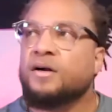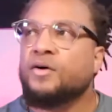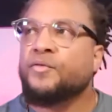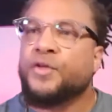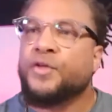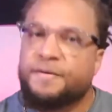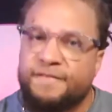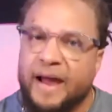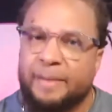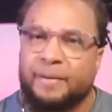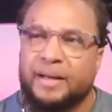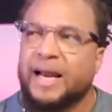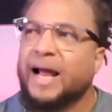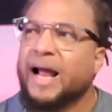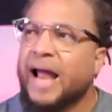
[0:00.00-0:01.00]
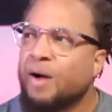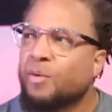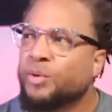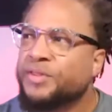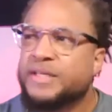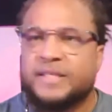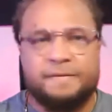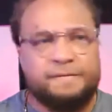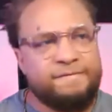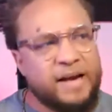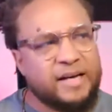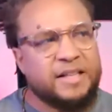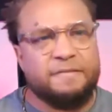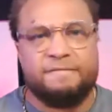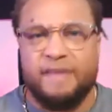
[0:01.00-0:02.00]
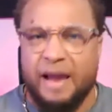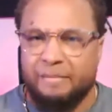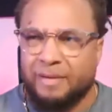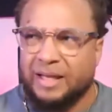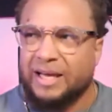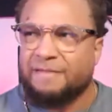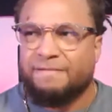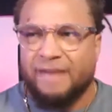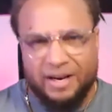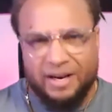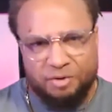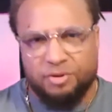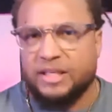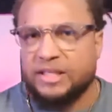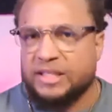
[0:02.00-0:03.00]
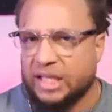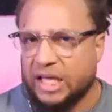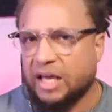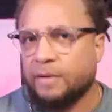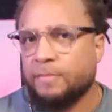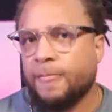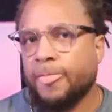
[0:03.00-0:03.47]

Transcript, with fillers: for the family, not how will this affect the family if I do this thing?